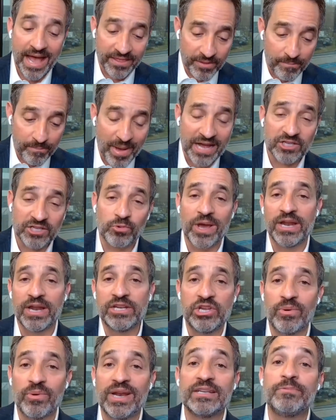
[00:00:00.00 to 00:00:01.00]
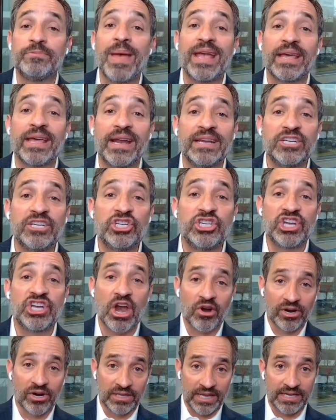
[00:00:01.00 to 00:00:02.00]
And the best way to do it is make it a
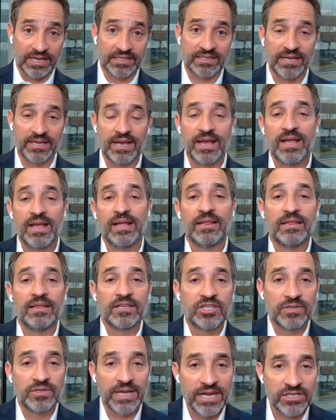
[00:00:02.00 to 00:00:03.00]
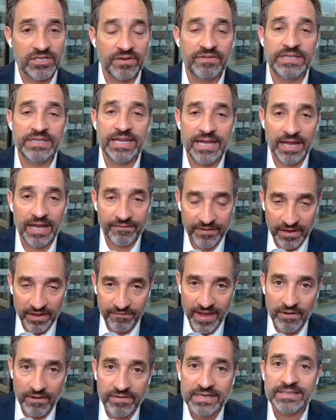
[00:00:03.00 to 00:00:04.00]
shared list.
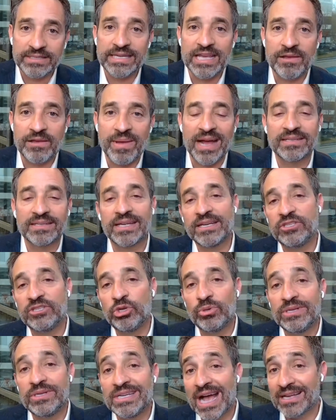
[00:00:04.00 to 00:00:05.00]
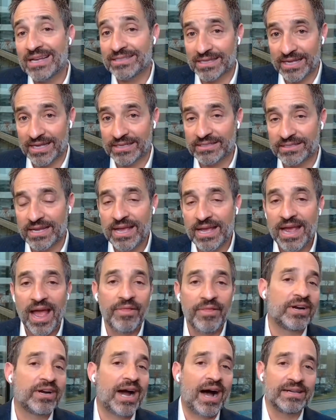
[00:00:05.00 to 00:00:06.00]
If every team has a to-test list
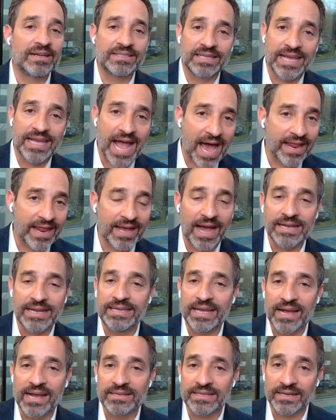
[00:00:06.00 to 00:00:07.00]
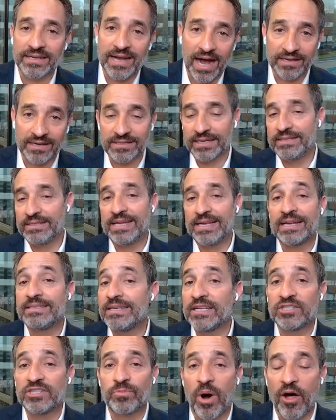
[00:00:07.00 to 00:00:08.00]
and they're constantly adding ideas and constantly
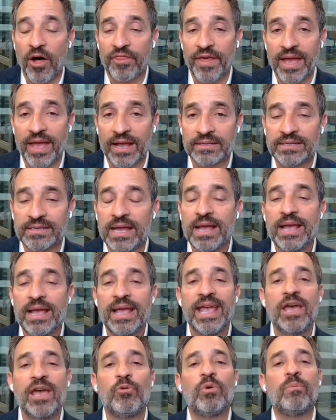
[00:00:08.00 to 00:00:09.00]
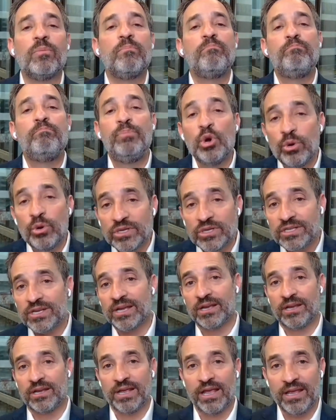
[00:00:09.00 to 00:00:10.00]
testing small things, it will
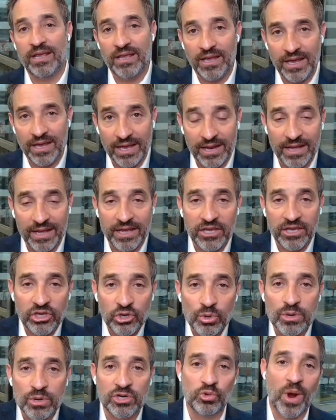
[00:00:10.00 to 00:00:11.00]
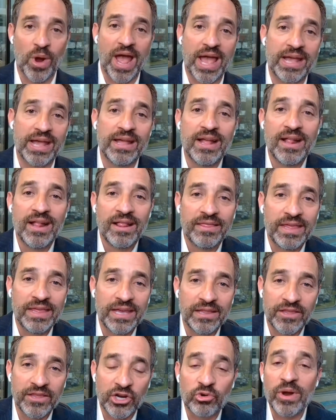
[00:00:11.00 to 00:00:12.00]
boost in a huge way
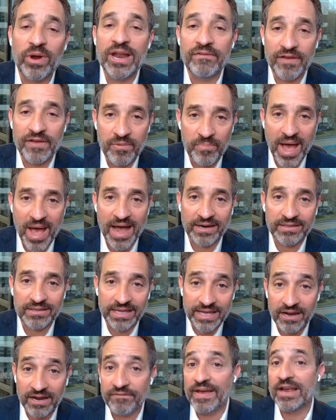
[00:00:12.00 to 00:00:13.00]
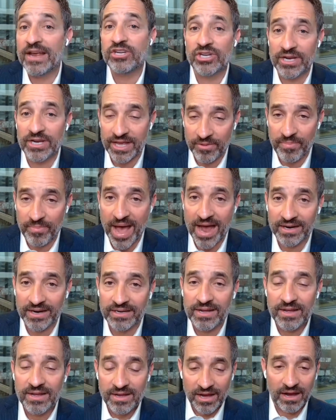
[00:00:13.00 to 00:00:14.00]
the creative impact, the innovation
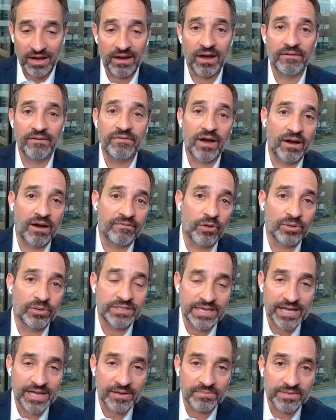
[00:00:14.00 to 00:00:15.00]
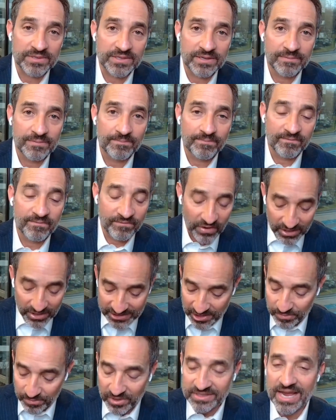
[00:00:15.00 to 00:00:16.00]
impact of those teams.
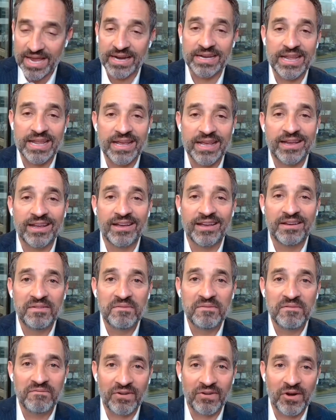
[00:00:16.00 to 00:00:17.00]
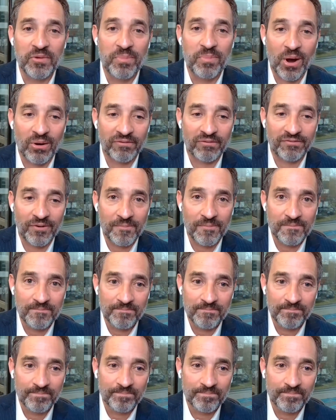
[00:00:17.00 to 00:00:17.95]
Very simple technique, very powerful.